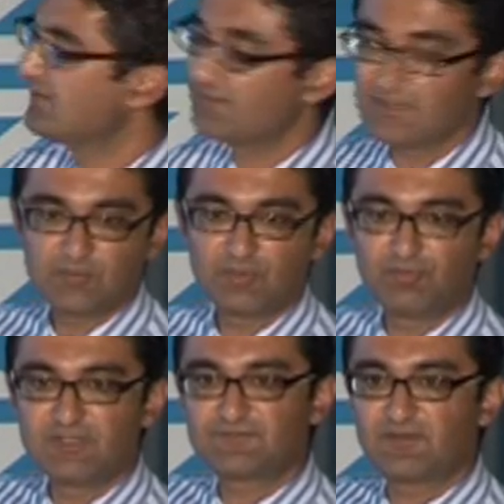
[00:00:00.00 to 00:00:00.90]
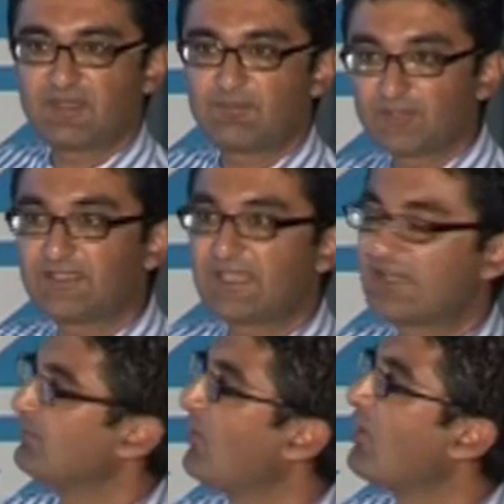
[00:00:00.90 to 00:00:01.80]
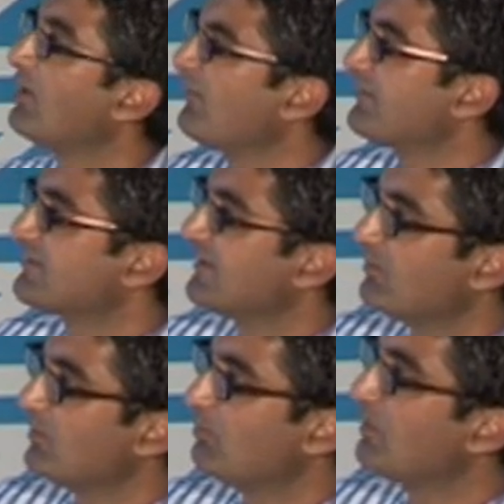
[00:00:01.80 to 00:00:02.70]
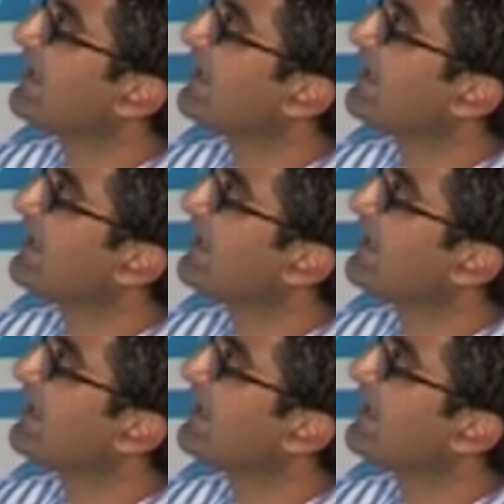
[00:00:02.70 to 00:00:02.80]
If there's a genuine reason for them not taking it to market, obviously we'll